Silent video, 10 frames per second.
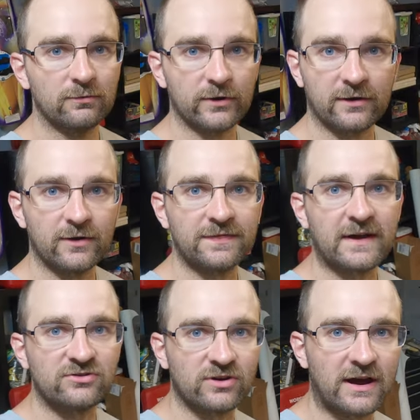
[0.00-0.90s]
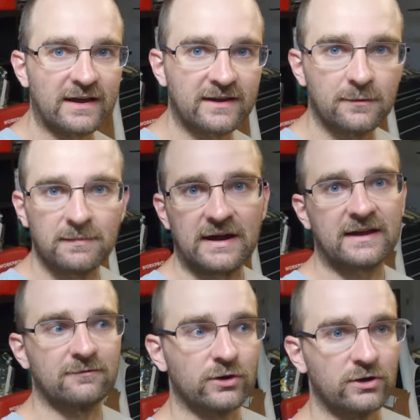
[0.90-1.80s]
We're gonna let that dry, come
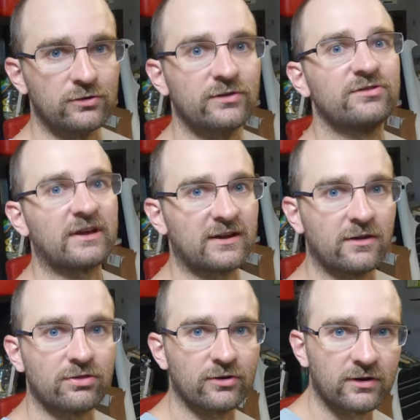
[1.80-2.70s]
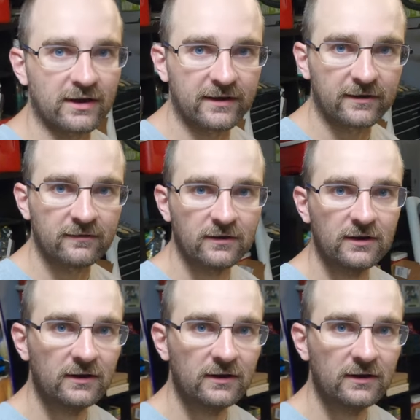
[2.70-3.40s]
back, and we're gonna do a second and third layer.